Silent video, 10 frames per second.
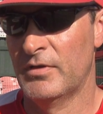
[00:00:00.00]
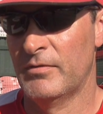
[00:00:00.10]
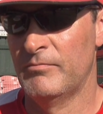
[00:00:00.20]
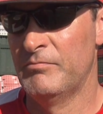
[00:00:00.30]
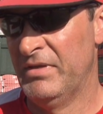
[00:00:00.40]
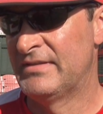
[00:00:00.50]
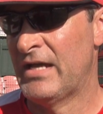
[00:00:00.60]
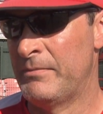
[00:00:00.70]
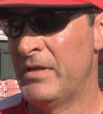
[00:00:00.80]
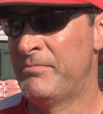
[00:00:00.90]
a big
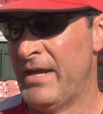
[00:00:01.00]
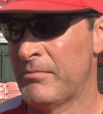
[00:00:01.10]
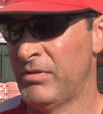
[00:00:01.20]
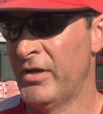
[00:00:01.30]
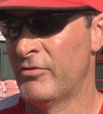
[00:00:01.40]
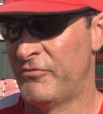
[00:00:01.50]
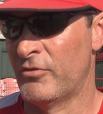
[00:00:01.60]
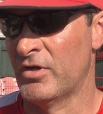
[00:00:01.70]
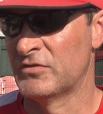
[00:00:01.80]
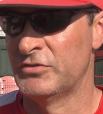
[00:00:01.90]
time impact player
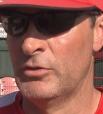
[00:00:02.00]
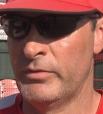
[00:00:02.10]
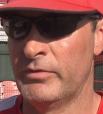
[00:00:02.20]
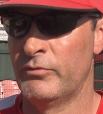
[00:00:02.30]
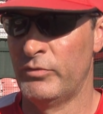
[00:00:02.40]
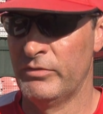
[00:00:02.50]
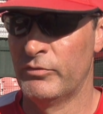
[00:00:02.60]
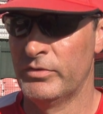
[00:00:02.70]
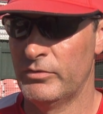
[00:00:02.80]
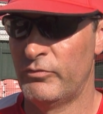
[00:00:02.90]
for us. You know, we, we,
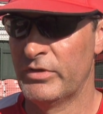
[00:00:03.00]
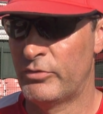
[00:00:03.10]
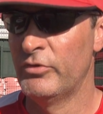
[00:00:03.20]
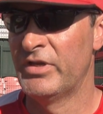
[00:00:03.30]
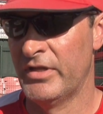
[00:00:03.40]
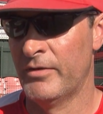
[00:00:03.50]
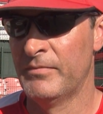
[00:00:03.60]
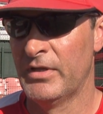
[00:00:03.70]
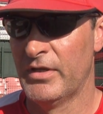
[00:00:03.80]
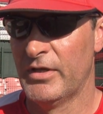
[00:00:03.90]
recruited him
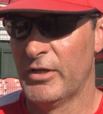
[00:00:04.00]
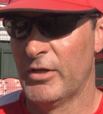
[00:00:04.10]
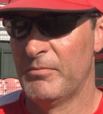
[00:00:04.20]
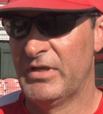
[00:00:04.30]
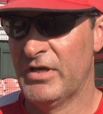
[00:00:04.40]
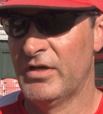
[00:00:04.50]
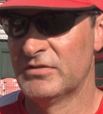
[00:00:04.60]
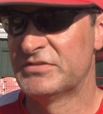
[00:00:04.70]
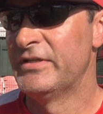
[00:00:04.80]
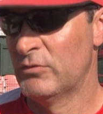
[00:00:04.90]

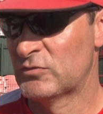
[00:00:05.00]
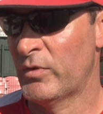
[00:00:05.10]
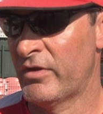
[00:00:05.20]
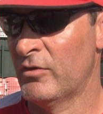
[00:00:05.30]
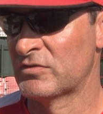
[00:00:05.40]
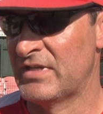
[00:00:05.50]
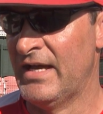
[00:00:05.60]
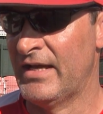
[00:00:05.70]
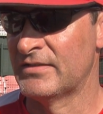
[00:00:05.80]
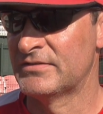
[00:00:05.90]
because he was one of those
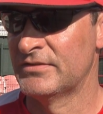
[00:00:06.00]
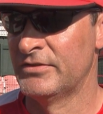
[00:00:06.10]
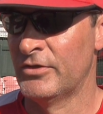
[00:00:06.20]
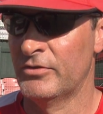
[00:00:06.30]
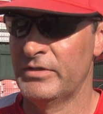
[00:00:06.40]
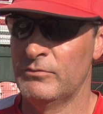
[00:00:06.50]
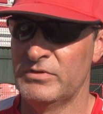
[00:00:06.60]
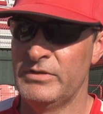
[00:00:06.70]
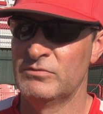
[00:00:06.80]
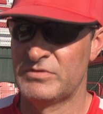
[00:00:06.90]
guys. You know, he,
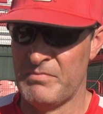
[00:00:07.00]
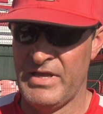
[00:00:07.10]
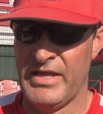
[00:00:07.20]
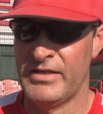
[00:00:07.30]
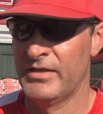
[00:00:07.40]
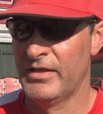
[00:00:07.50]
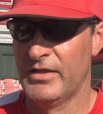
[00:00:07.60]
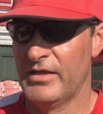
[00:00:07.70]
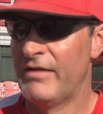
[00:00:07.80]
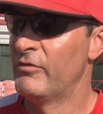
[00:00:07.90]
he was the man
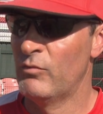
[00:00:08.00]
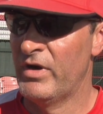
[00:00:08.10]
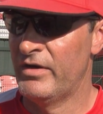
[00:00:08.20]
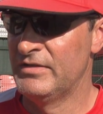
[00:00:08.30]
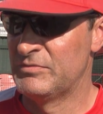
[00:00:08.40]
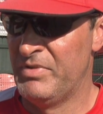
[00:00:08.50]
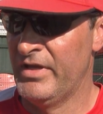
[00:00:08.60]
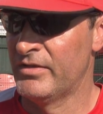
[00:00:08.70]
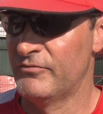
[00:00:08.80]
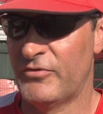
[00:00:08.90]
everywhere he's
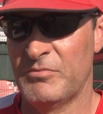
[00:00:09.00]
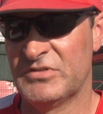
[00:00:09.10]
been, from